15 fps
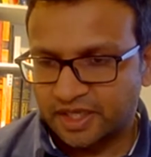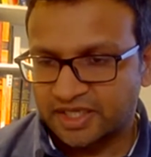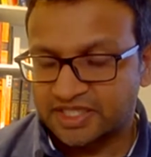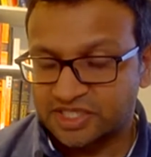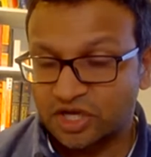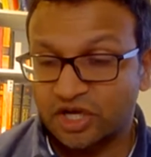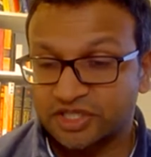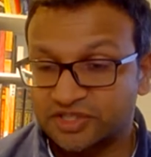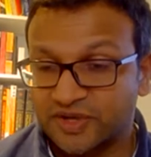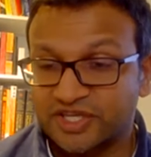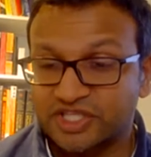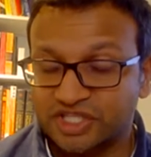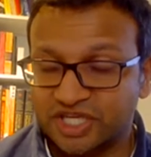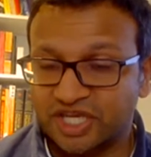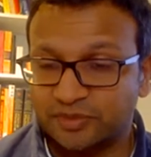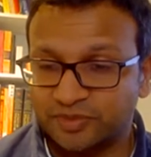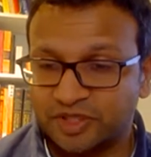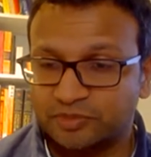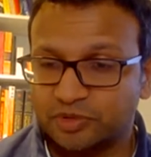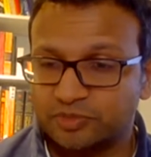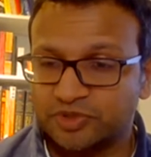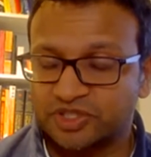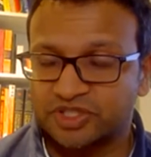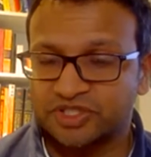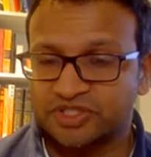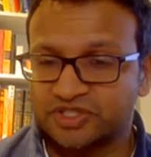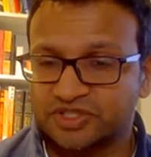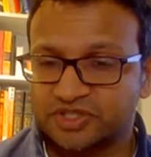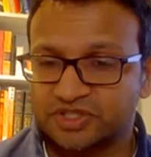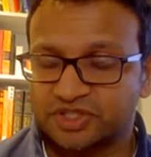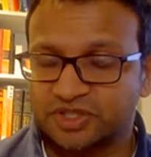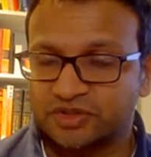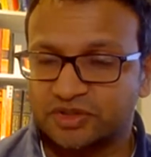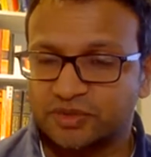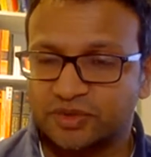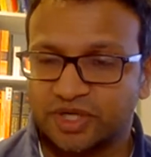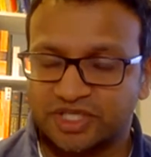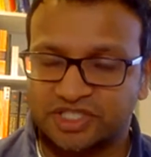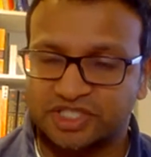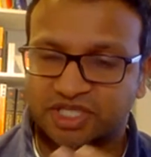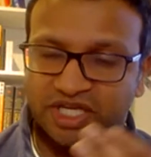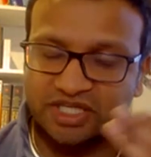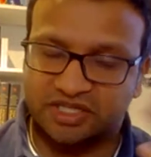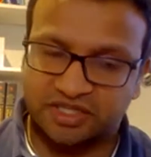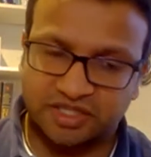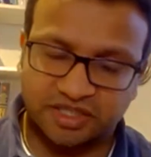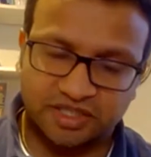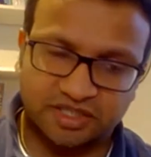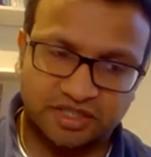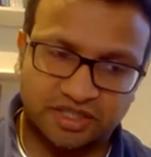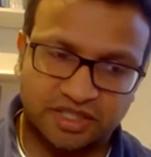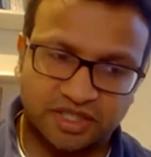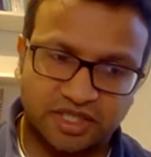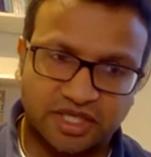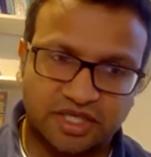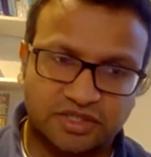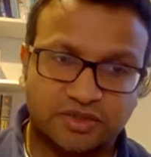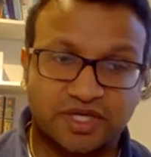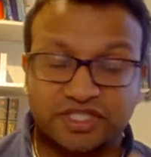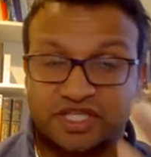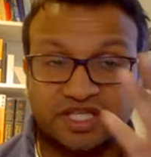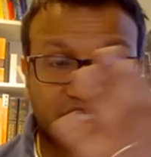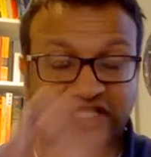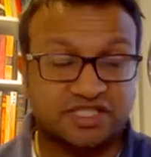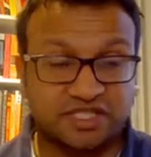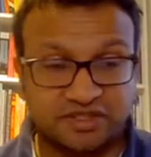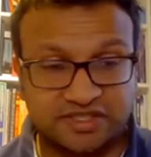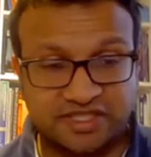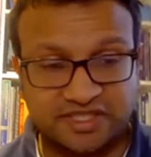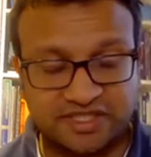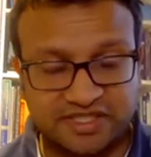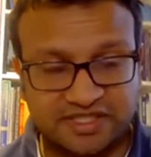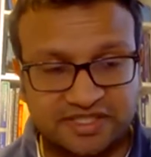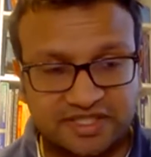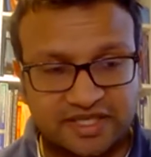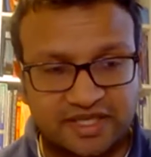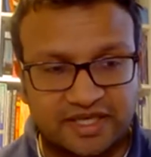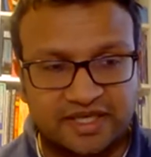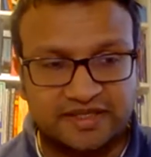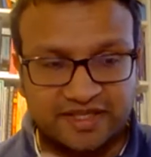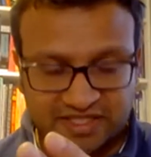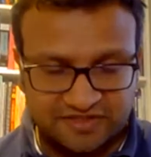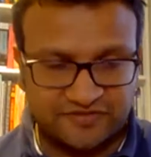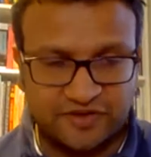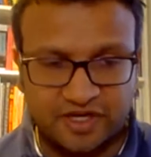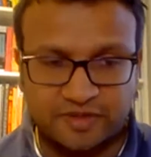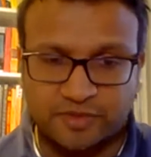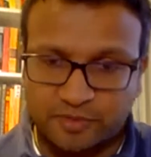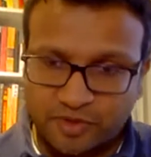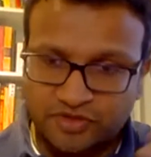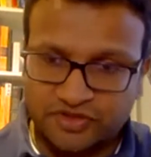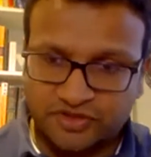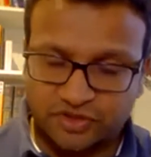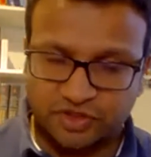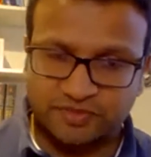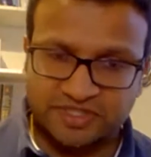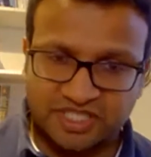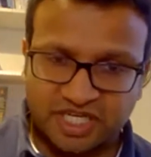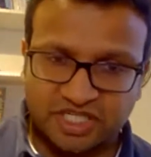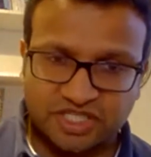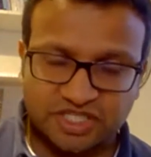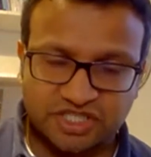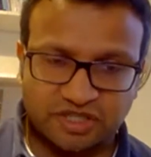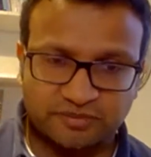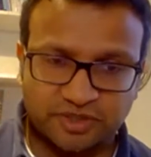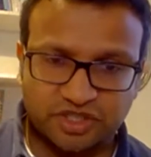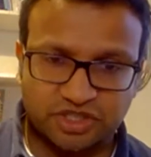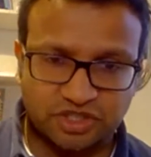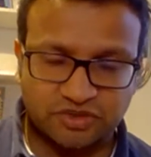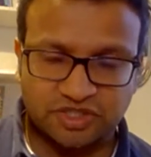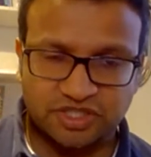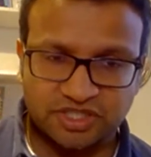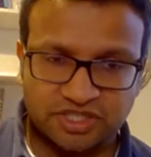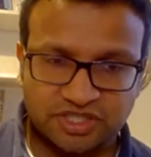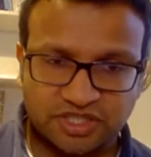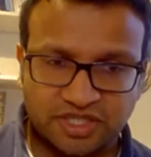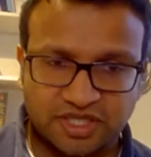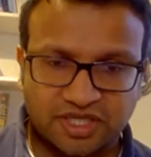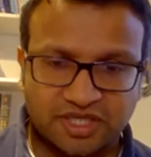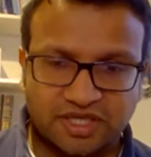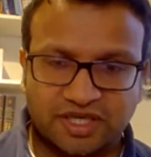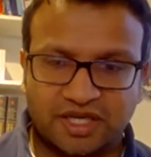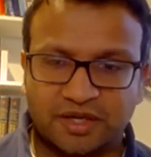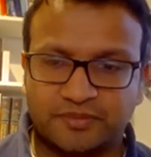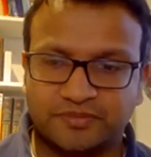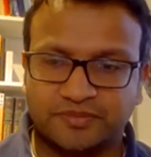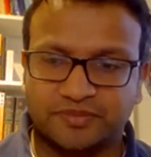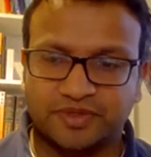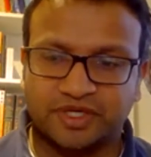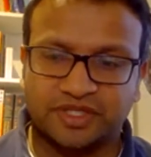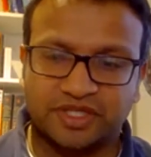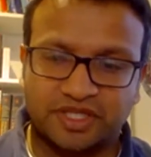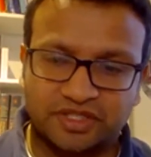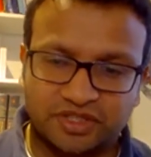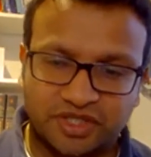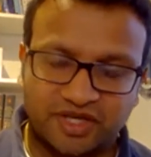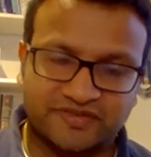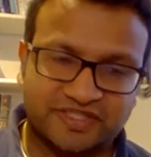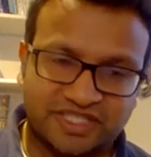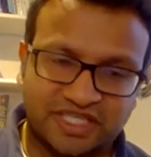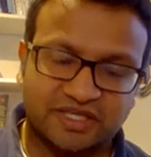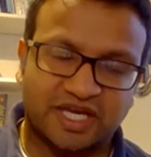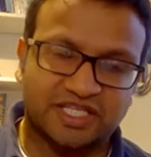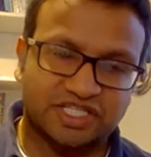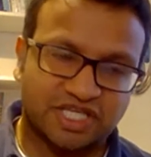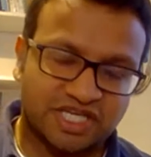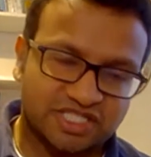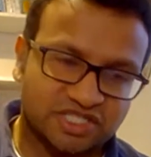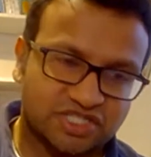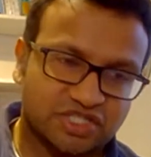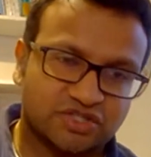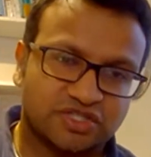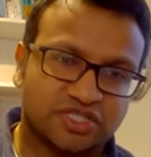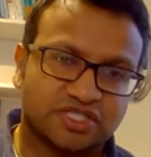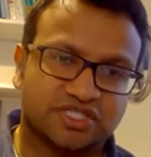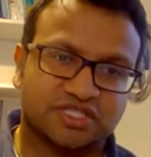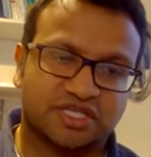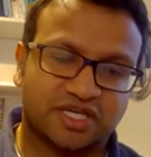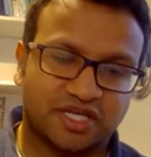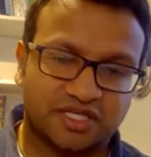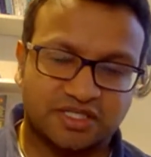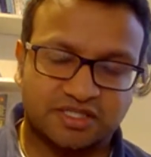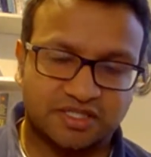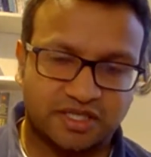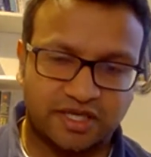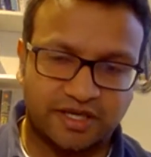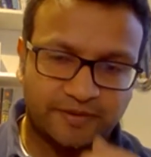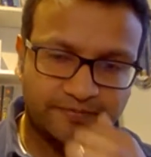And it's hard to educate people because you educate the consultants, that's fine, but most of the documentation is done by the juniors, and then you have to keep educating the juniors. And